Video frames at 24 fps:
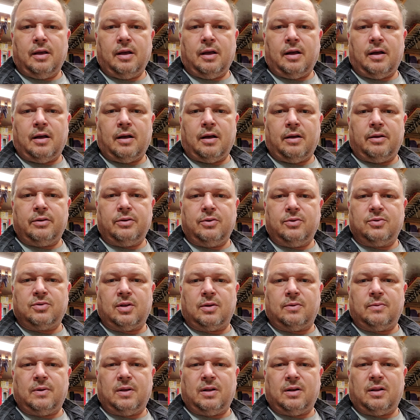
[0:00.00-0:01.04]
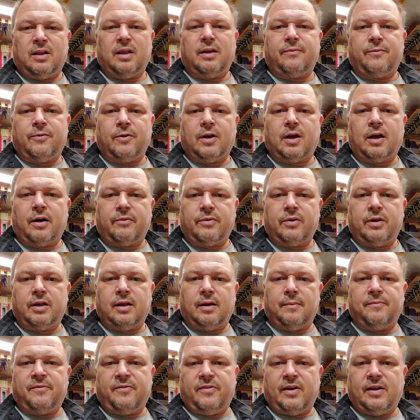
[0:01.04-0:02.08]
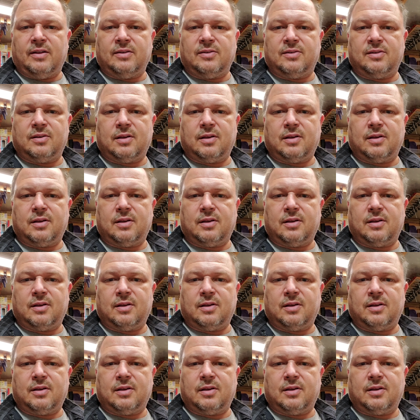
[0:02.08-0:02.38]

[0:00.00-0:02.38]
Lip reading: Usually, like for covering up vents,